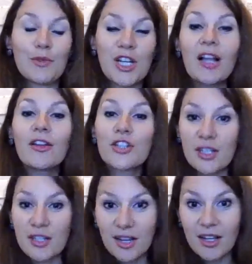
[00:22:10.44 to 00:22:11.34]

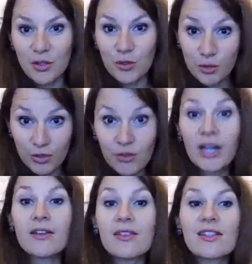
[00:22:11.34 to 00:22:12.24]
challenges as your
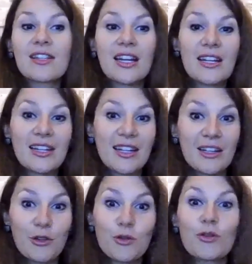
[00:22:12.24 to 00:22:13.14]
strengths, then
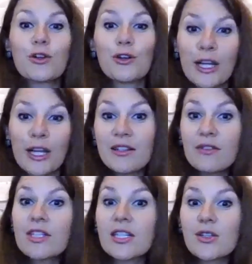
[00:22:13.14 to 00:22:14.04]
use your
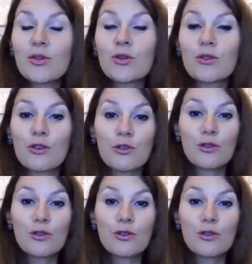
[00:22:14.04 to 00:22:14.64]
creativity to